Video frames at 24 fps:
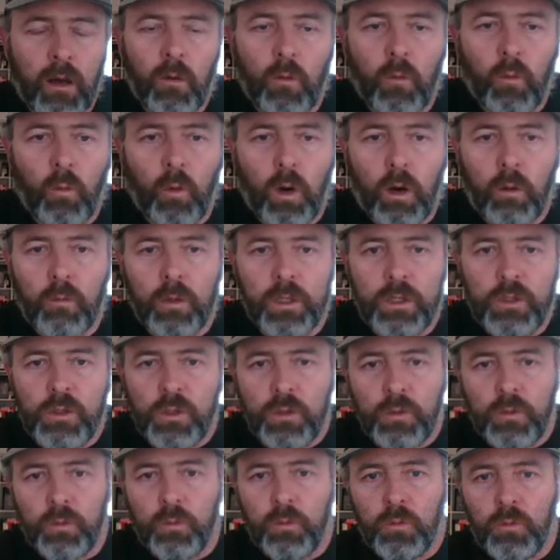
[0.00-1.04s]
what
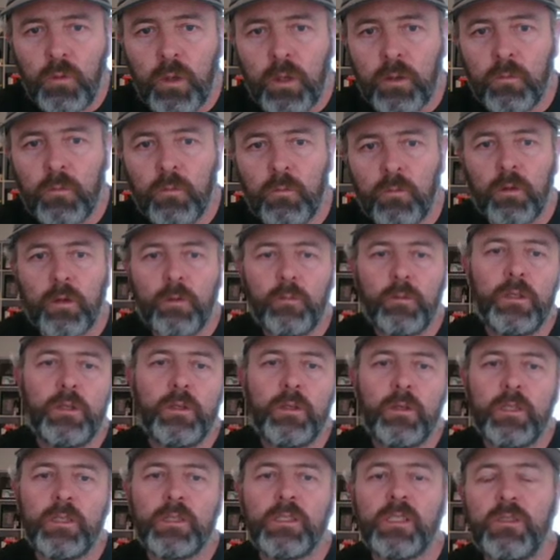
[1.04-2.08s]
we do when
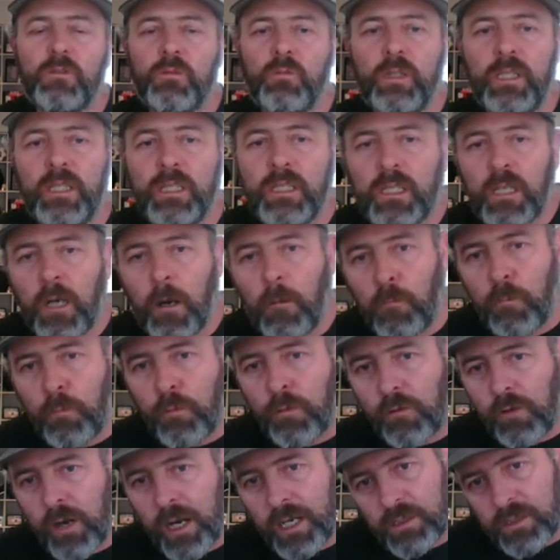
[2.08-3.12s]
we do this is we
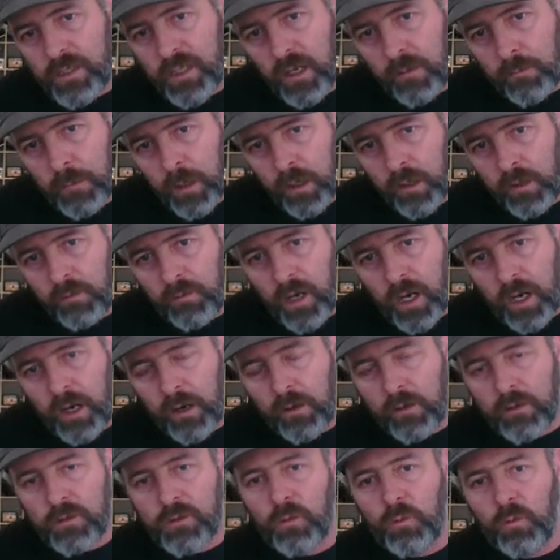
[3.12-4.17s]
compress the amount
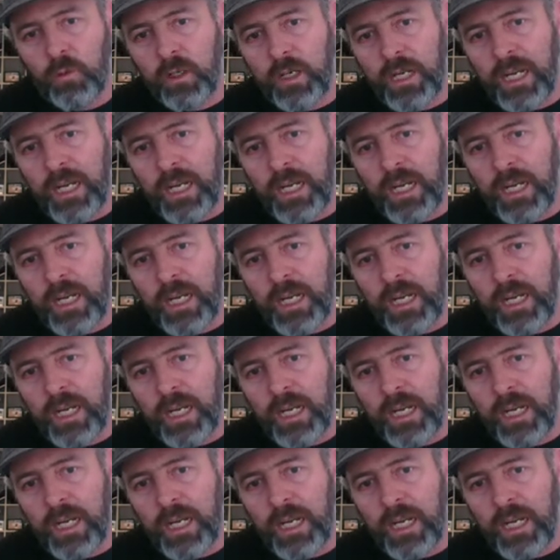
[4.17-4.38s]
of air,